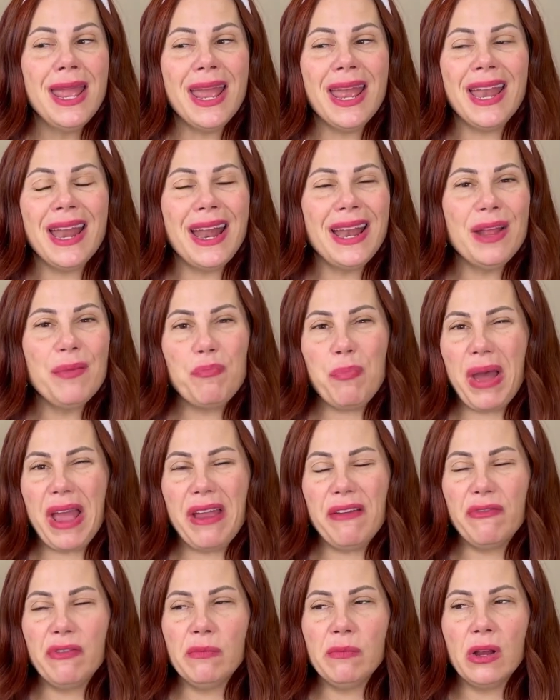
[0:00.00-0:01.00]
And I didn't buy
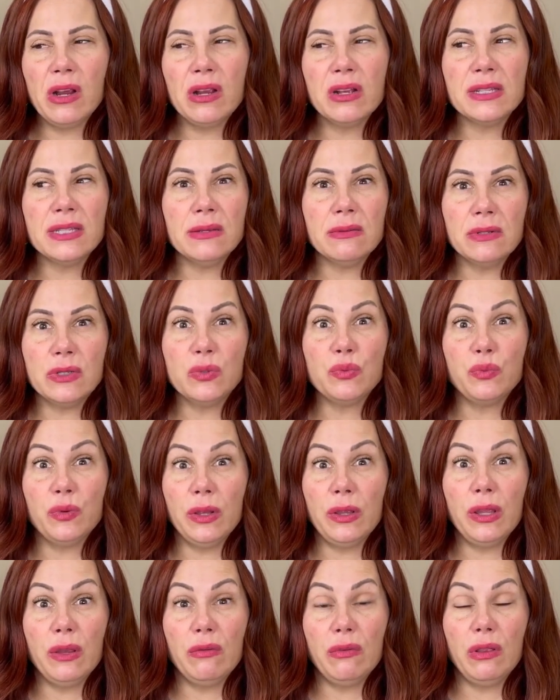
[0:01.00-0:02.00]
it from her because it was
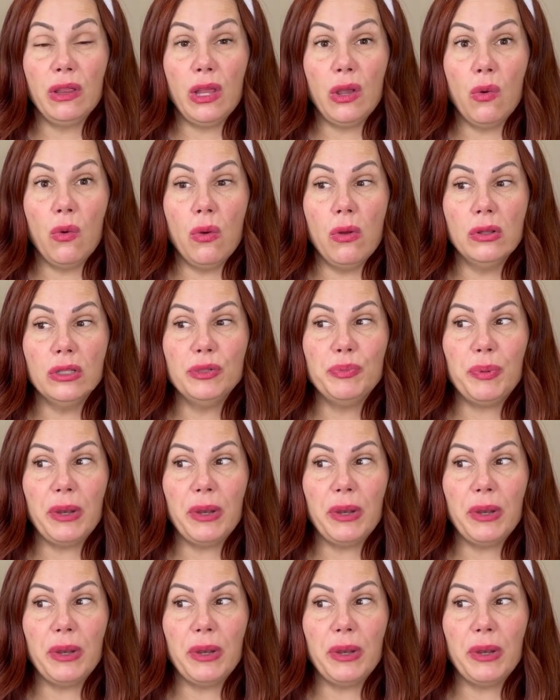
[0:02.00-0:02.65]
really, really old.